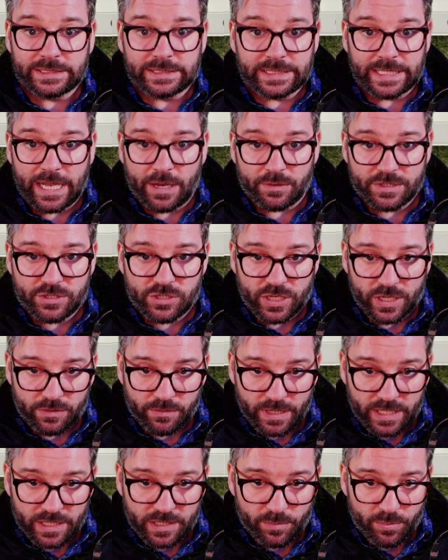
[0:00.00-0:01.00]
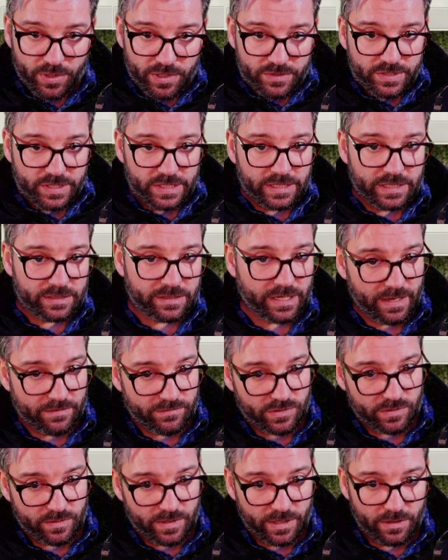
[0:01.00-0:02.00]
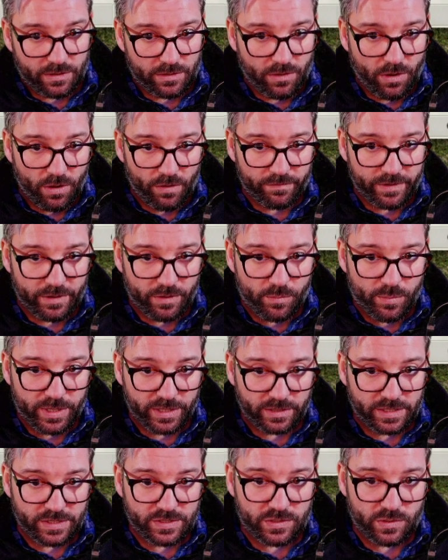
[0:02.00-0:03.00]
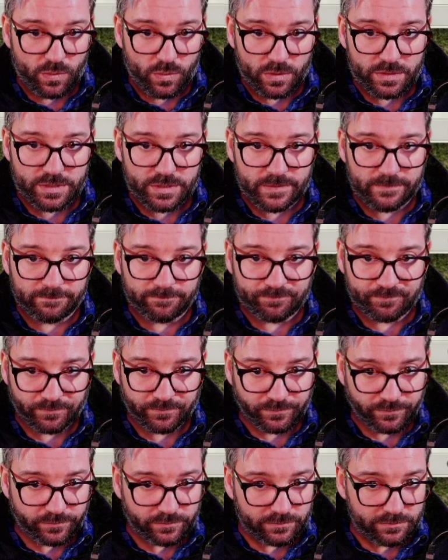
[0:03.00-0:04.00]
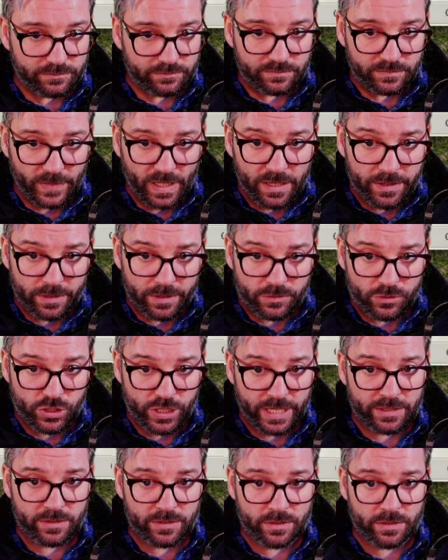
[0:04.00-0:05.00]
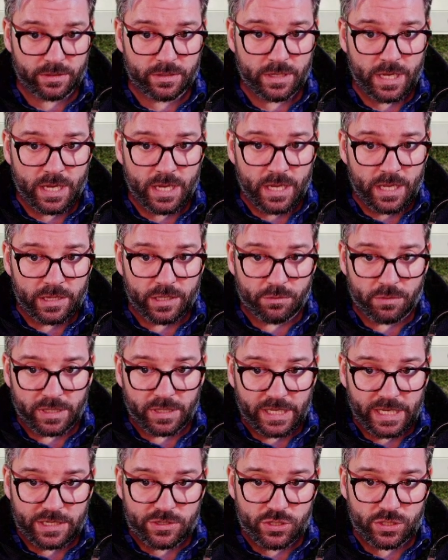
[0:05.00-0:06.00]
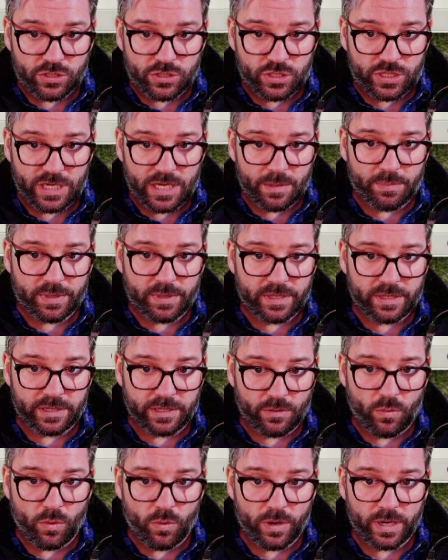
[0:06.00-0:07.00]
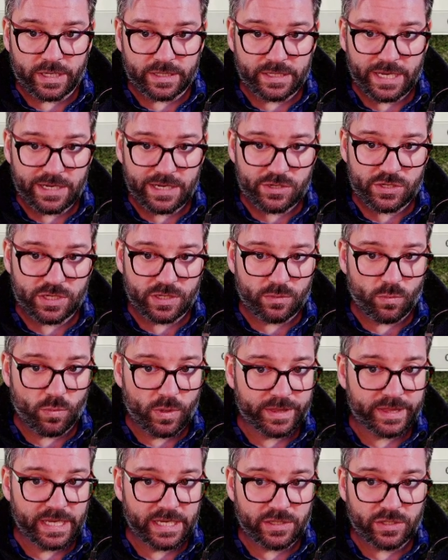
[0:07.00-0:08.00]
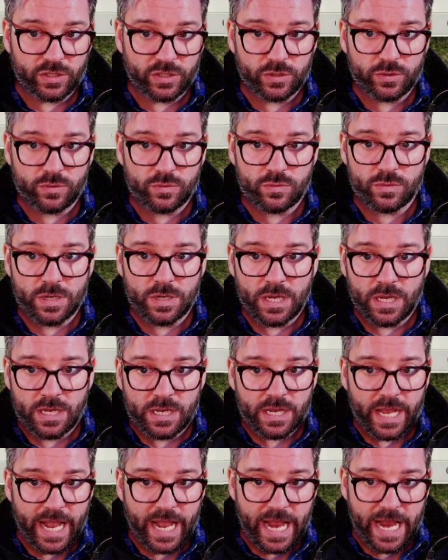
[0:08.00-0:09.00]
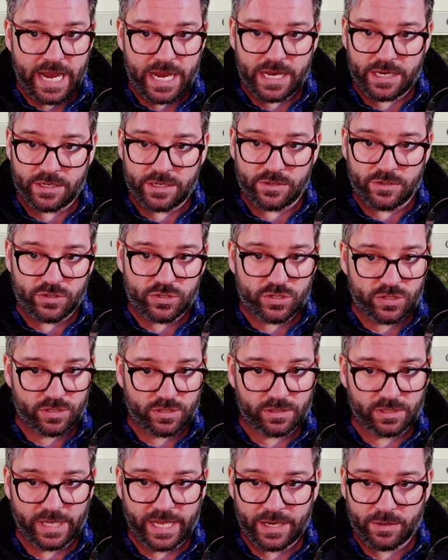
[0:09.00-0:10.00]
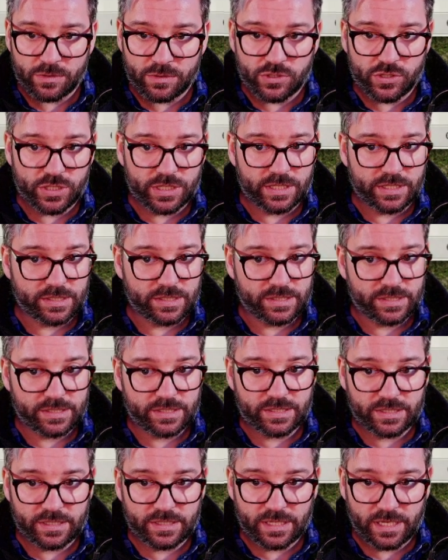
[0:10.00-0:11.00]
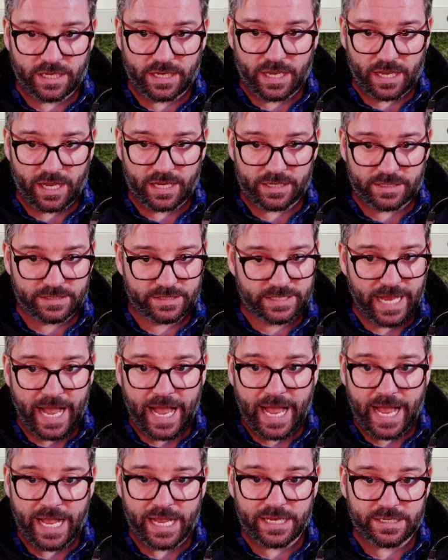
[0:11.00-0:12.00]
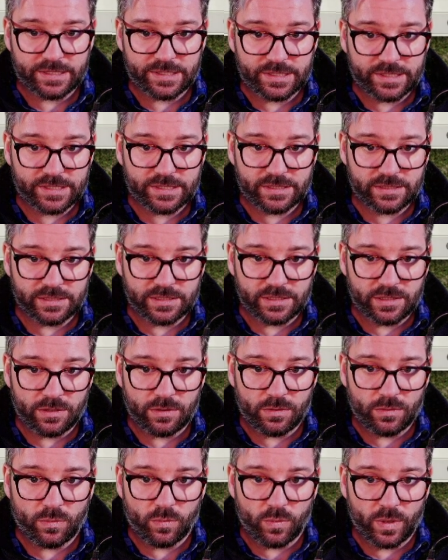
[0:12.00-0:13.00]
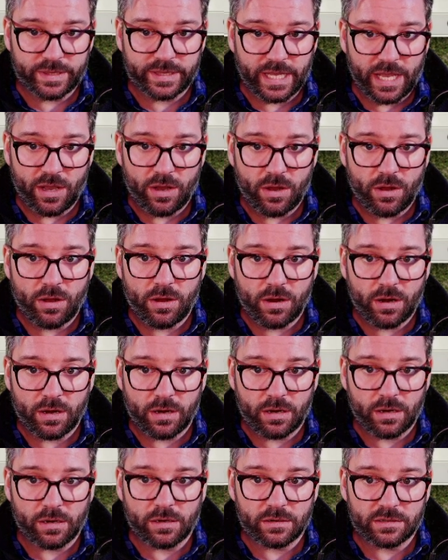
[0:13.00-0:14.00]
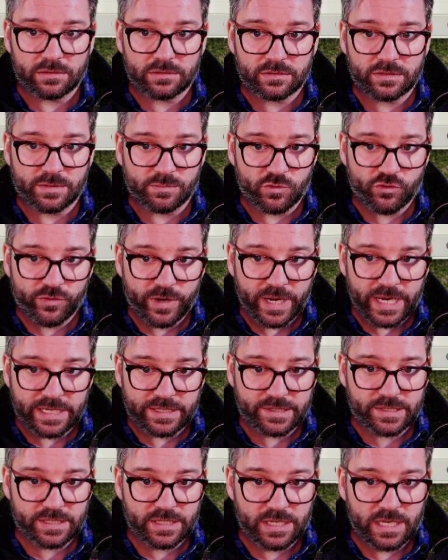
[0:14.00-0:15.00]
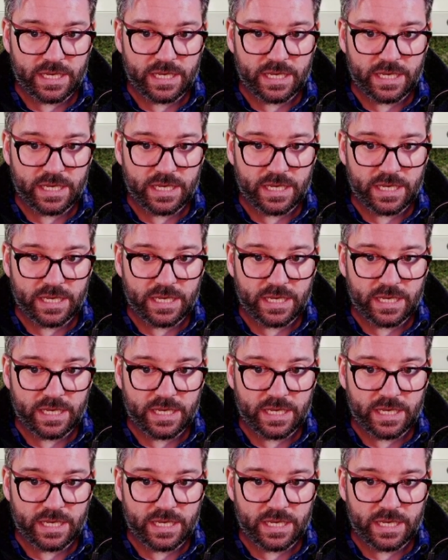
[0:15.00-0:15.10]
Now it's generated a person. It gives you all their ability scores, their gender, their relationship, their orientation, what they do, age, languages, size, what they are, some traits,